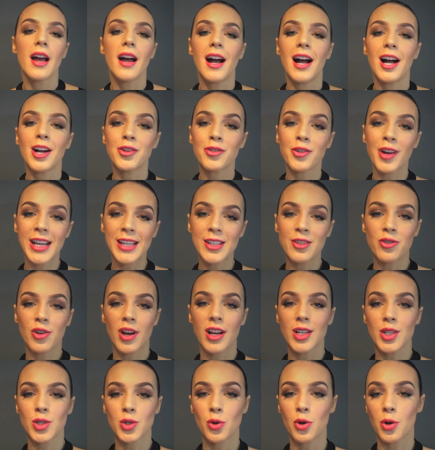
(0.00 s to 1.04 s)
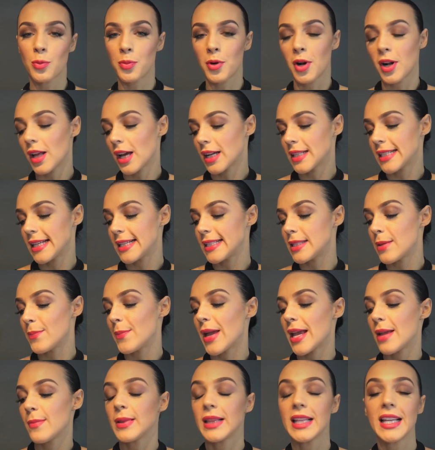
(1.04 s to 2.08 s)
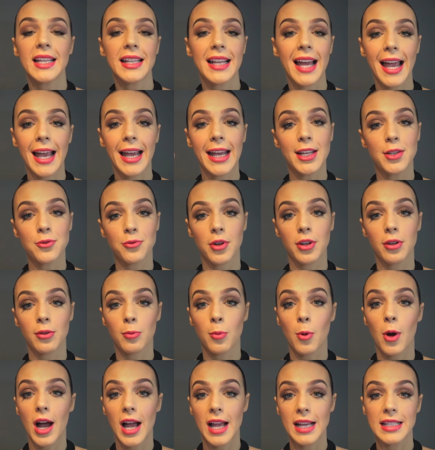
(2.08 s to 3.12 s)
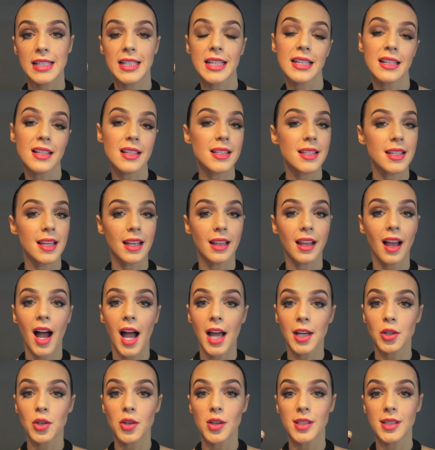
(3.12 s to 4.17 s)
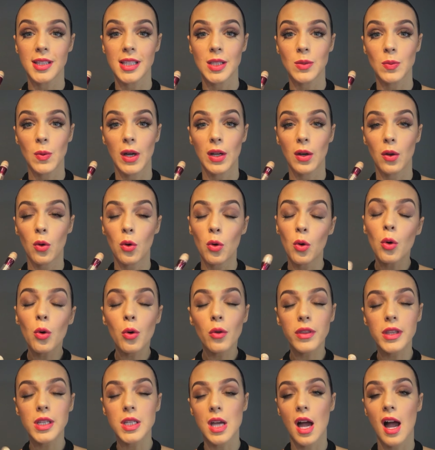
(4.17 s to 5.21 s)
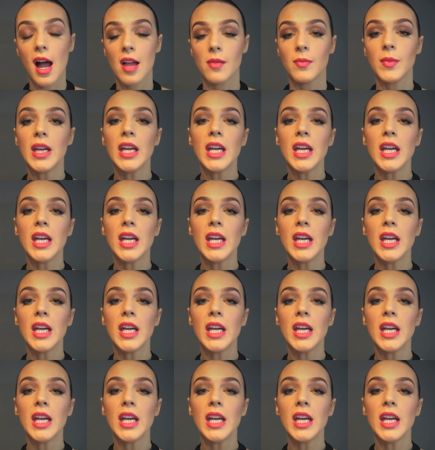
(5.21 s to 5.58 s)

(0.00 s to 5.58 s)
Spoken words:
A great drugstore product is the Maybelline Age Rewind Concealer. I use this one all the time.